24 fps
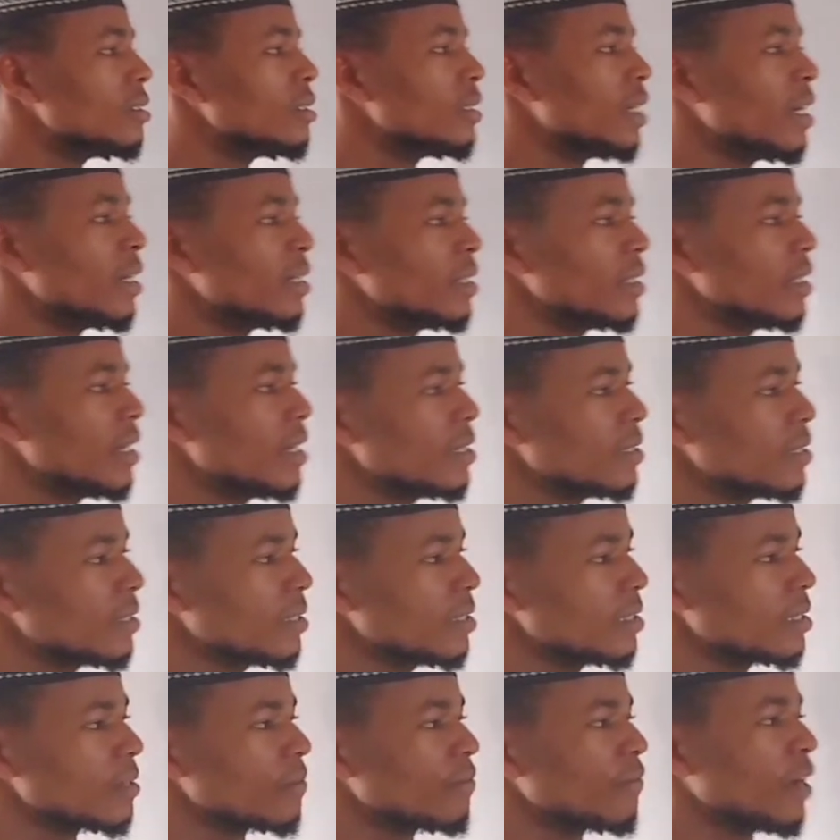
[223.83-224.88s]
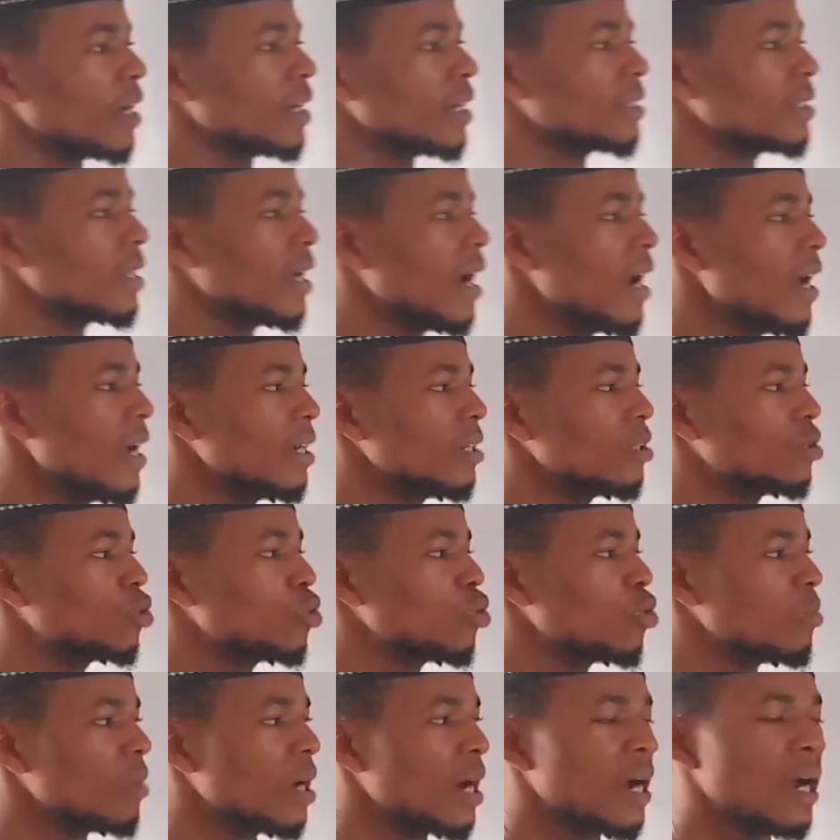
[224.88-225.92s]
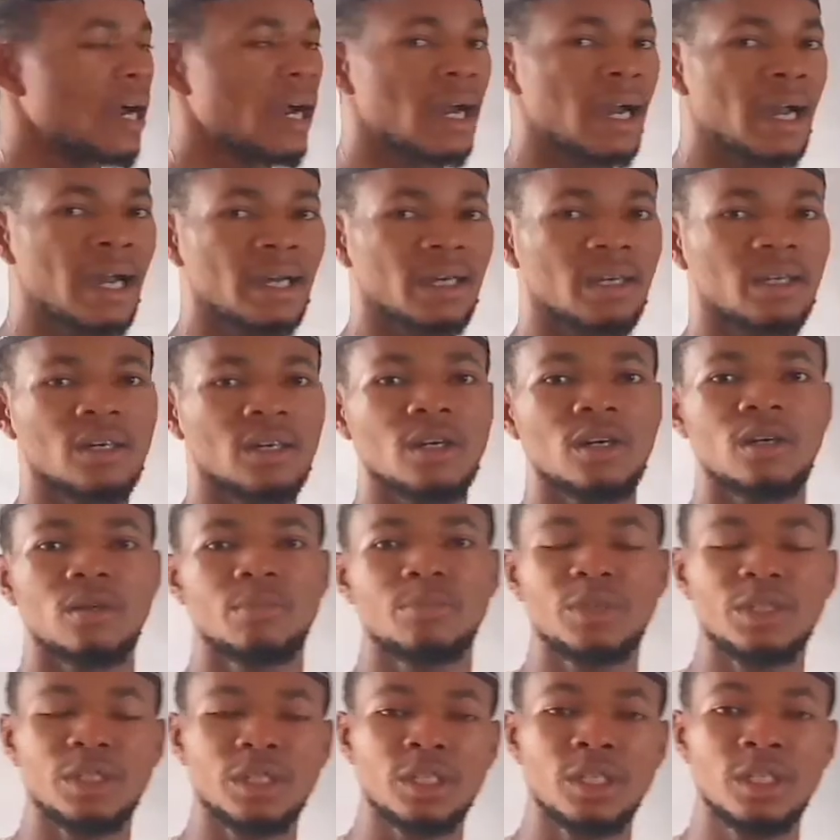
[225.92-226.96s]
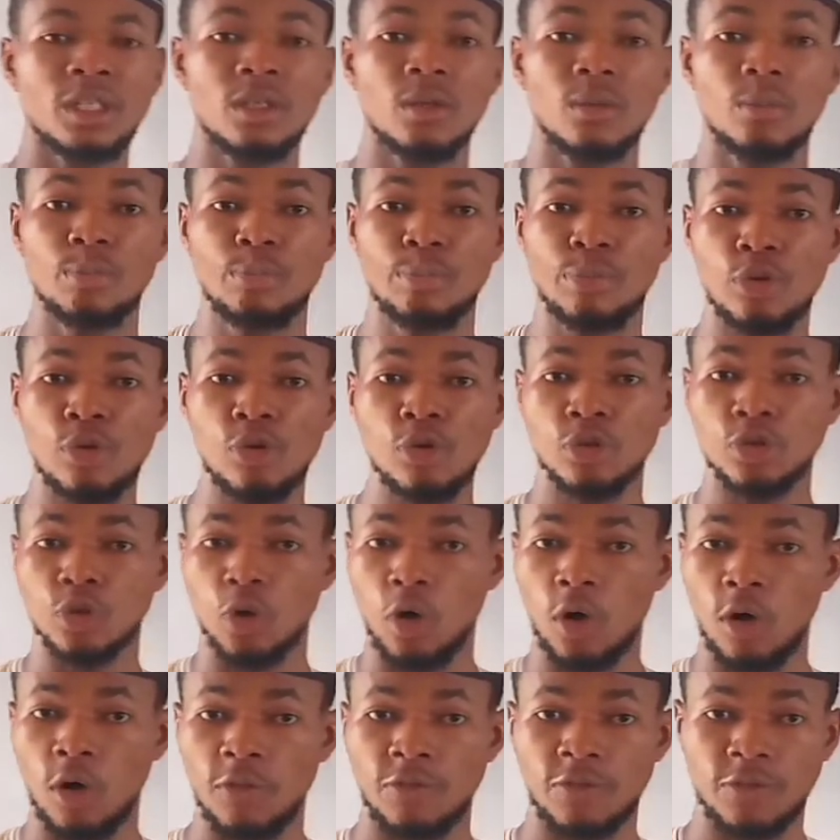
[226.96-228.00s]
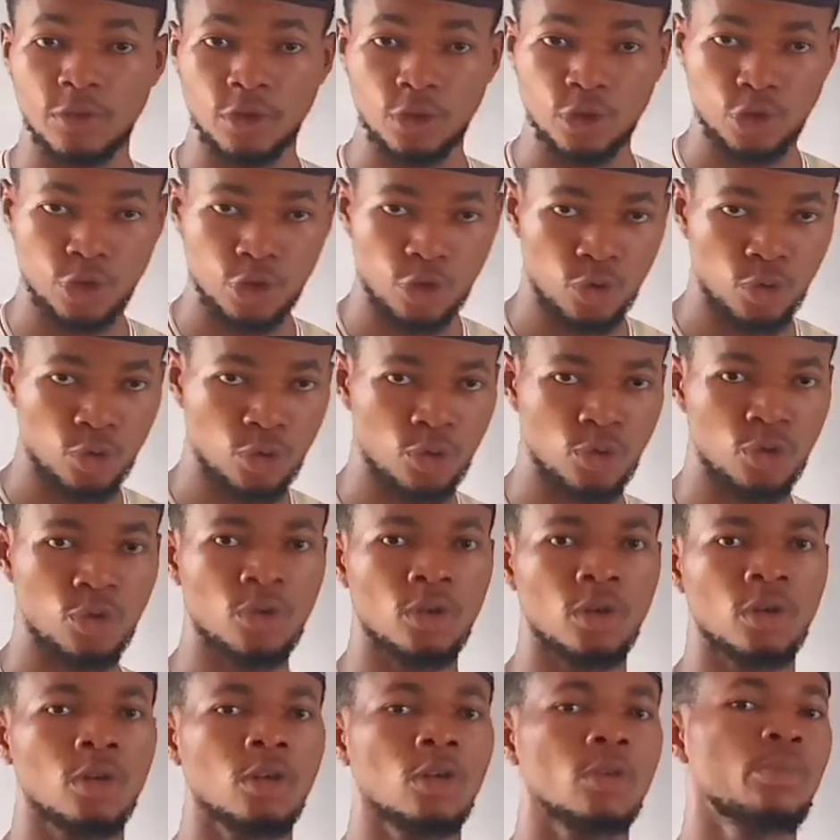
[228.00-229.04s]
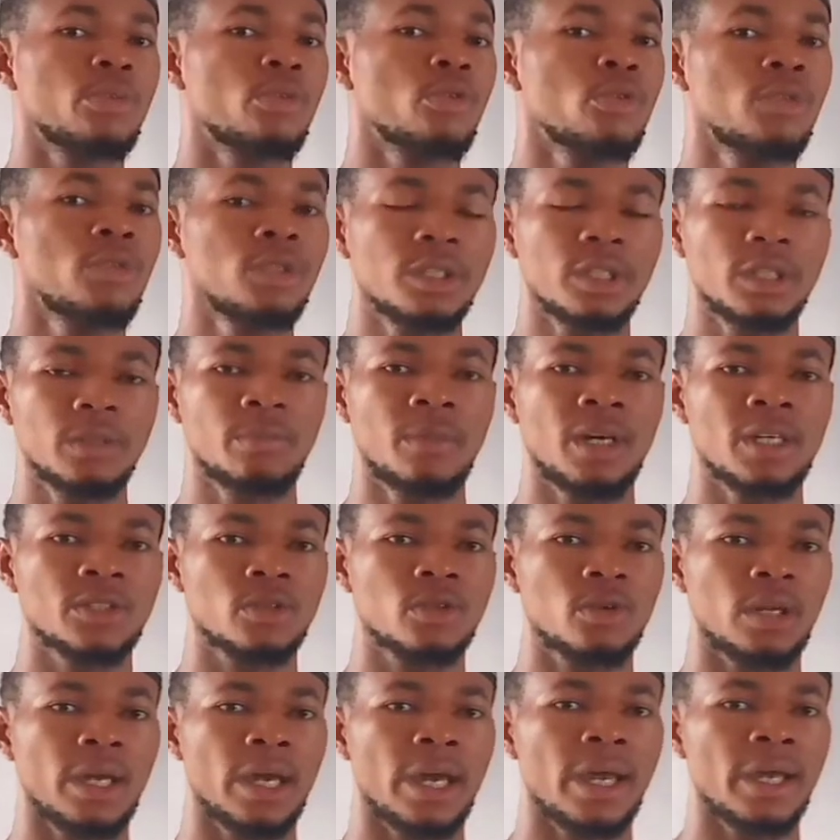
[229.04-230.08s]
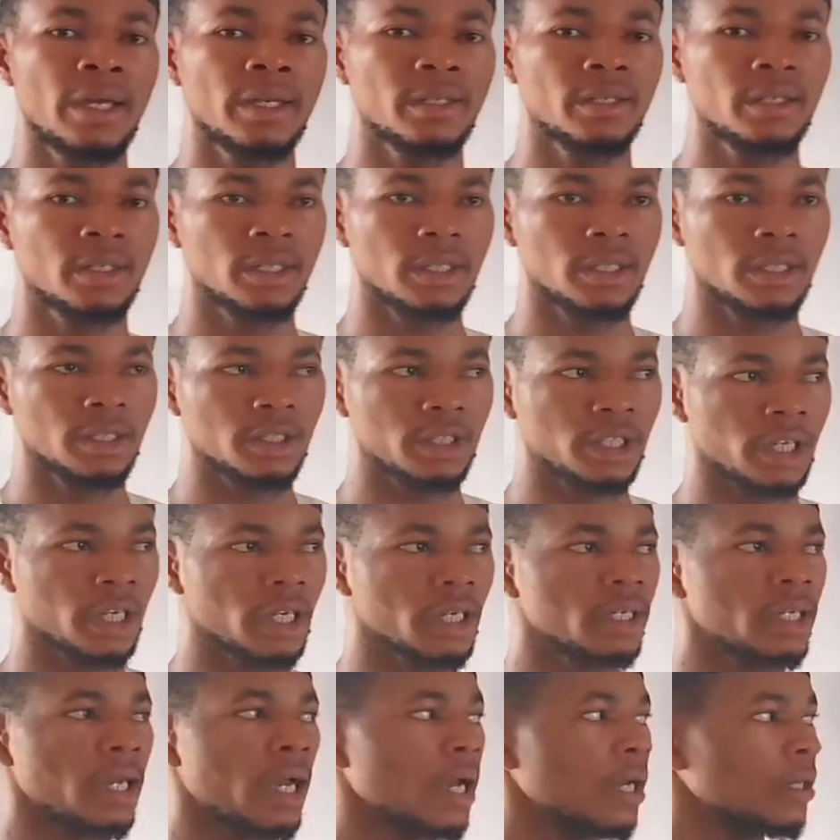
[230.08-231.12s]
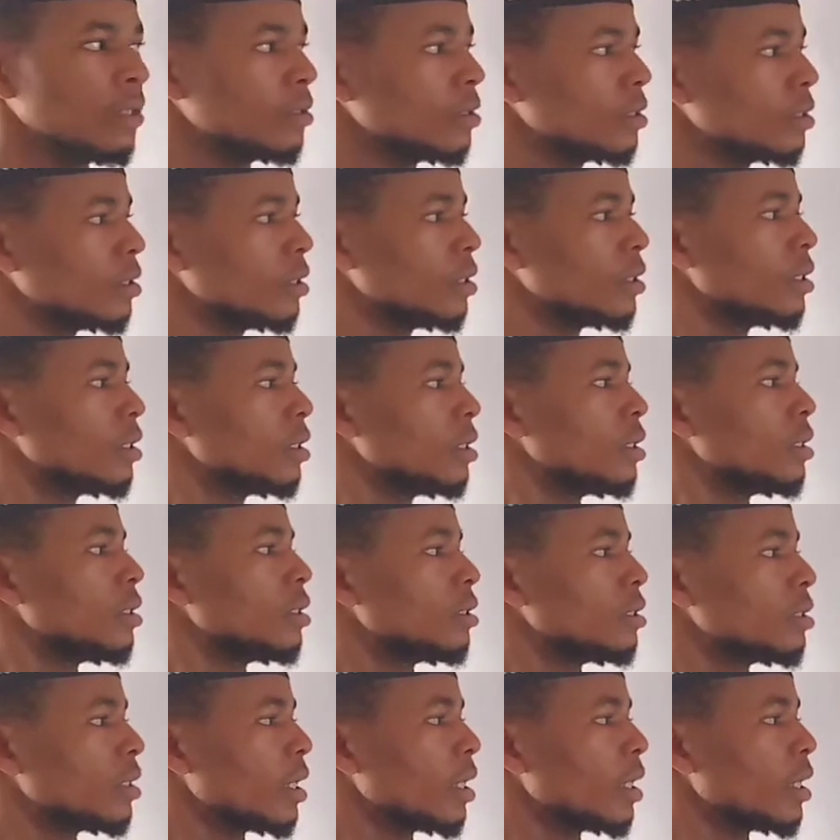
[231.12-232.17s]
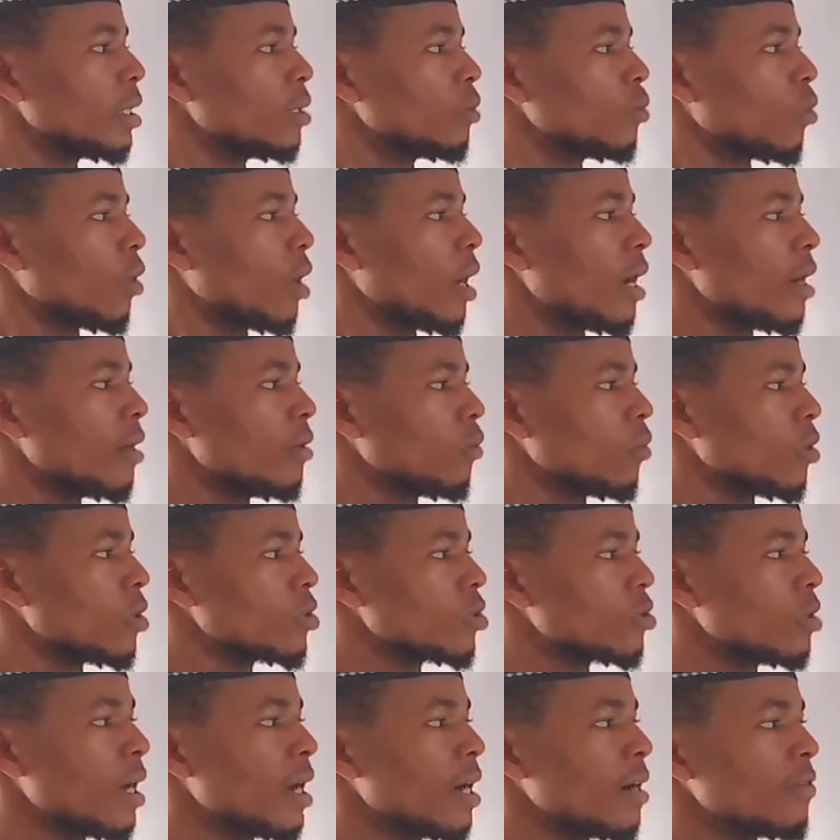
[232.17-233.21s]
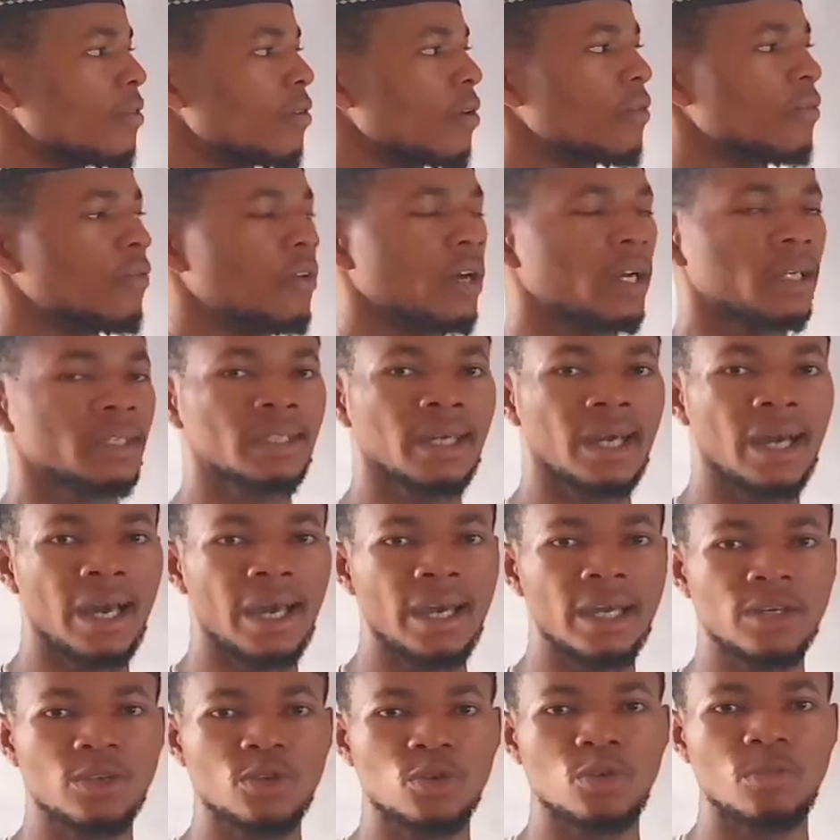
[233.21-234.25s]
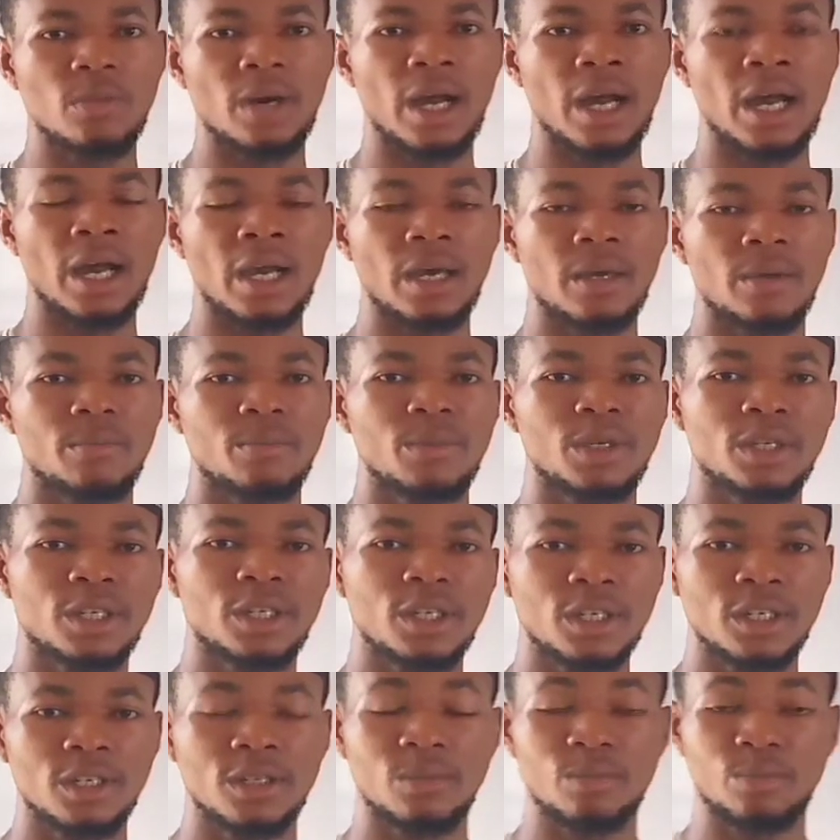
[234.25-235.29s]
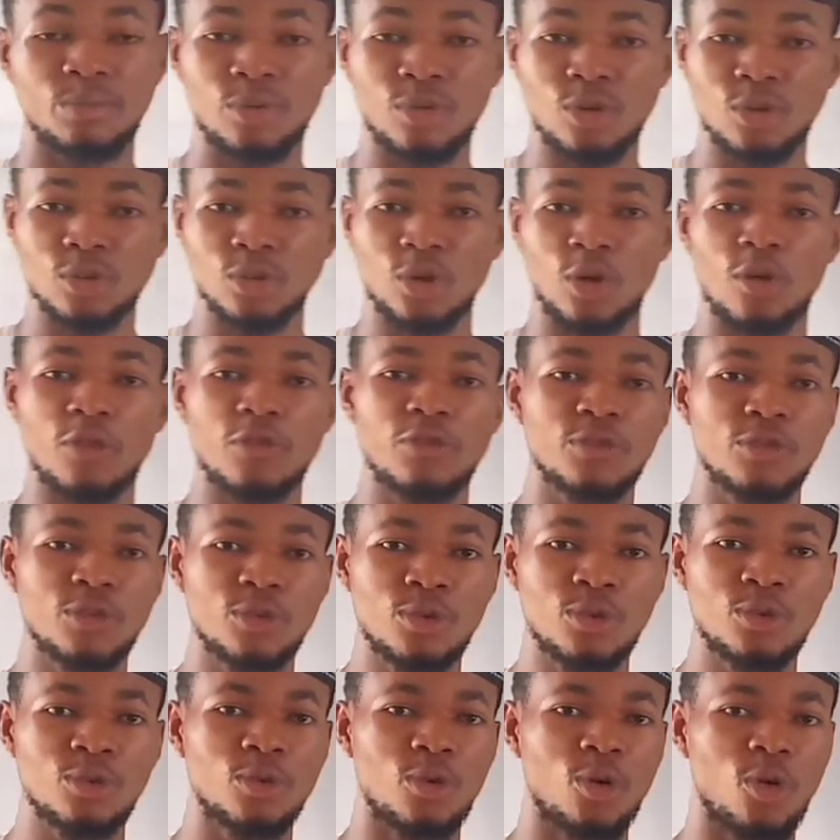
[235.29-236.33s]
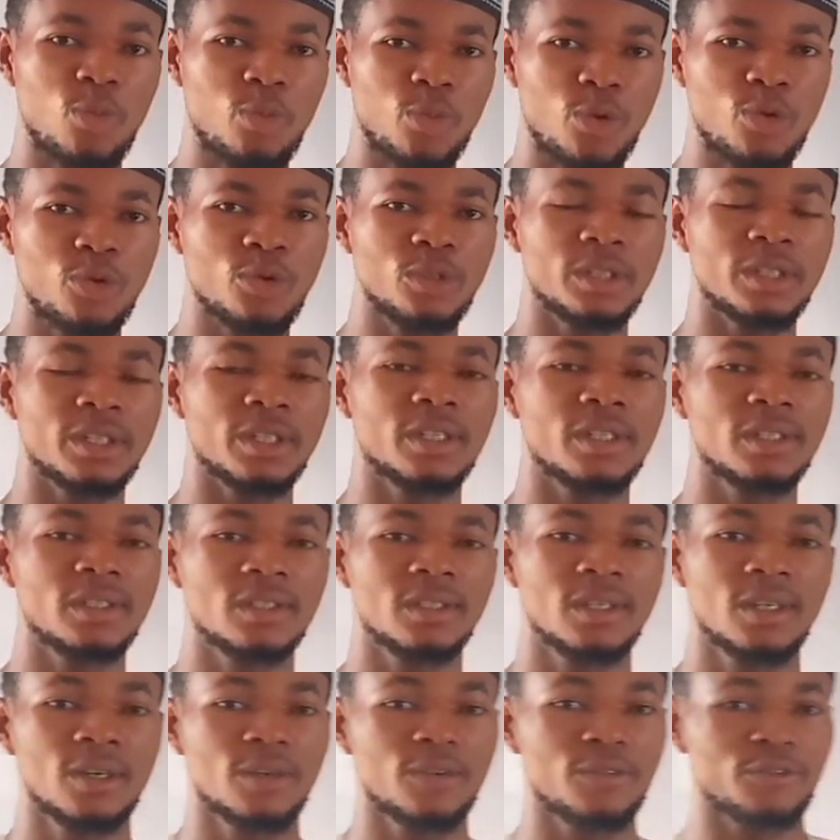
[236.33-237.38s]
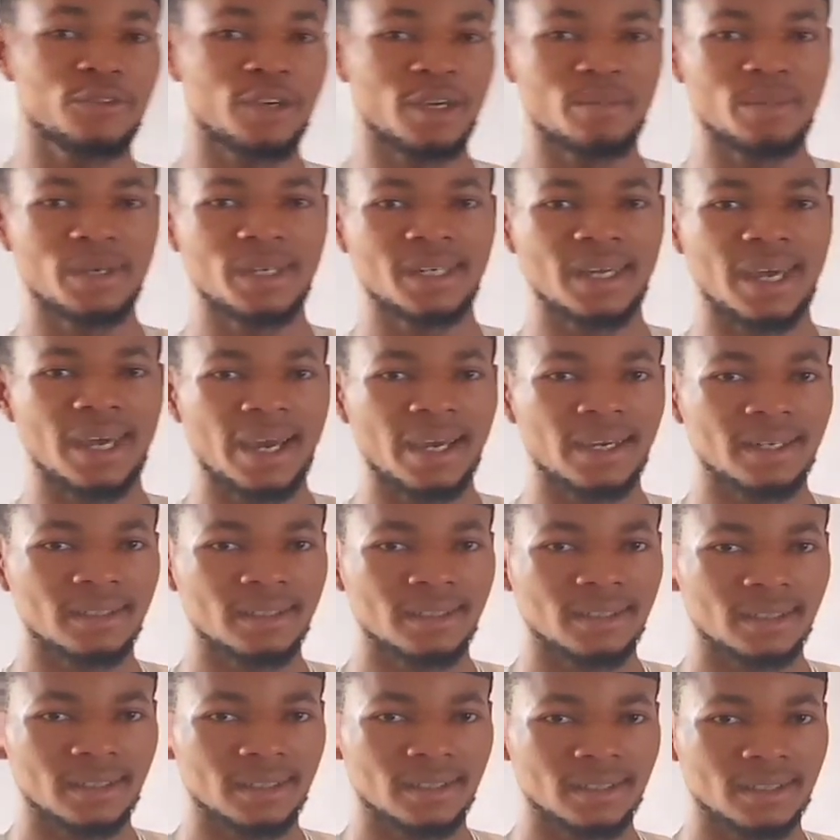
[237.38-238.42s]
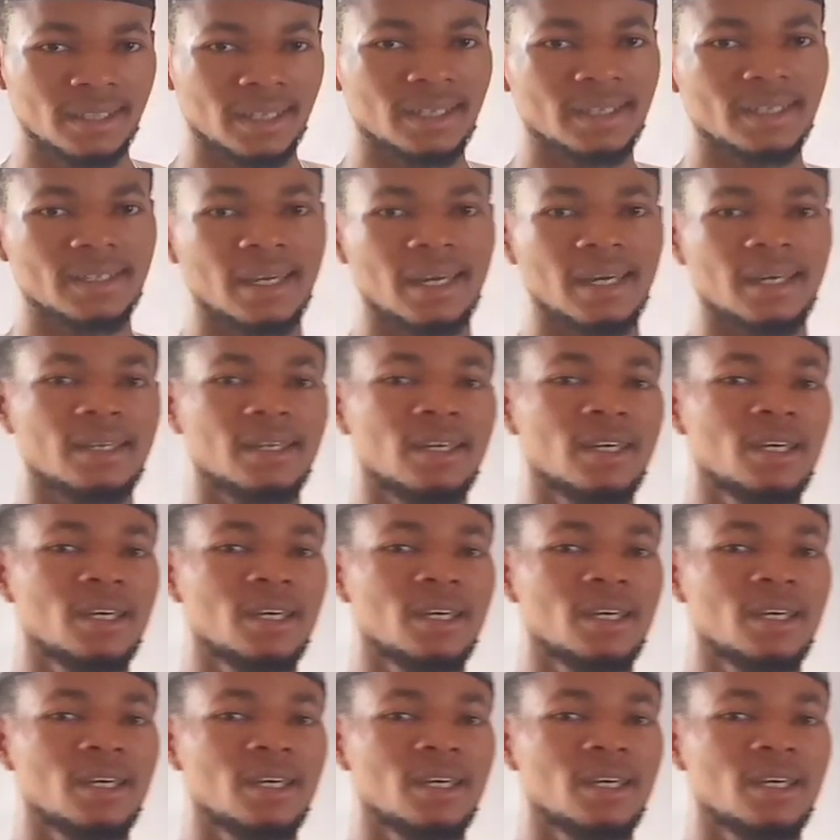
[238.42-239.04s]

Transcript: Then the next is fatahtuma, meaning both of you opened in masculine gender. Then we also have fatahtuma, meaning both of you opened in feminine gender.